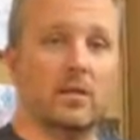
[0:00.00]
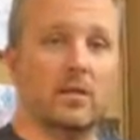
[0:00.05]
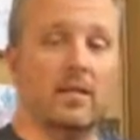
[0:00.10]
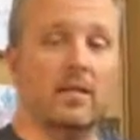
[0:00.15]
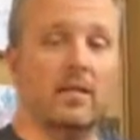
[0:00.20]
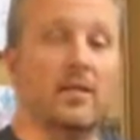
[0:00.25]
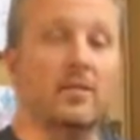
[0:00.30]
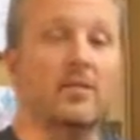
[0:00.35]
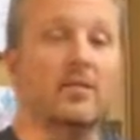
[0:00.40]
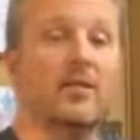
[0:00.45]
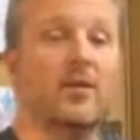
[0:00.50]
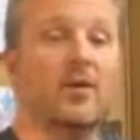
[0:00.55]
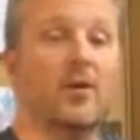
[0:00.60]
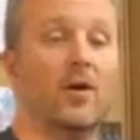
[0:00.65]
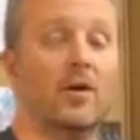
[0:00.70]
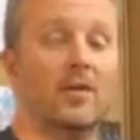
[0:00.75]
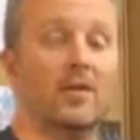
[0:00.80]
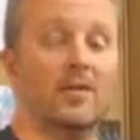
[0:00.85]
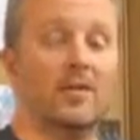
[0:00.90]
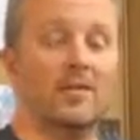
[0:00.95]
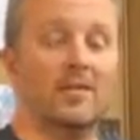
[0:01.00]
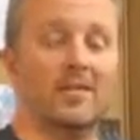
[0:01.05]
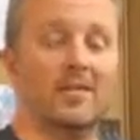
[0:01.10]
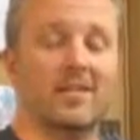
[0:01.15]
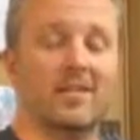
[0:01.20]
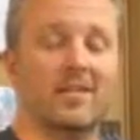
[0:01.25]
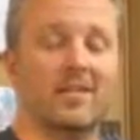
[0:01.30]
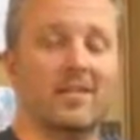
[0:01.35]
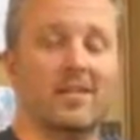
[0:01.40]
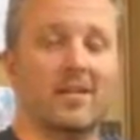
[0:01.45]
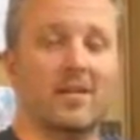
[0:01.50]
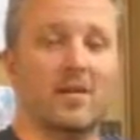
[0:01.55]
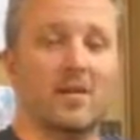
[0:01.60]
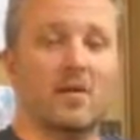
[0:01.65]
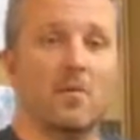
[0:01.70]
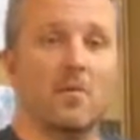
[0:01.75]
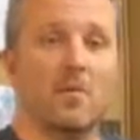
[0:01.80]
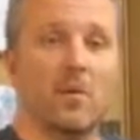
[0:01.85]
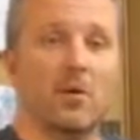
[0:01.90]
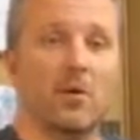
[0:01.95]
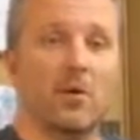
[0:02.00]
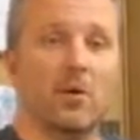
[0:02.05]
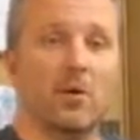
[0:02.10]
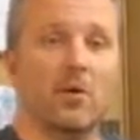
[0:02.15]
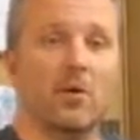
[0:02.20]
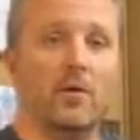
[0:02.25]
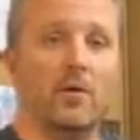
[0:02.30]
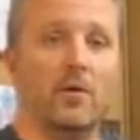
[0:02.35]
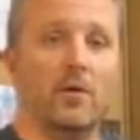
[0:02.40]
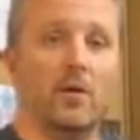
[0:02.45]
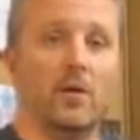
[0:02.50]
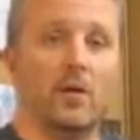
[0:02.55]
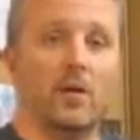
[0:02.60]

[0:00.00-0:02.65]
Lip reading: intentionally or unintentionally, mud on you.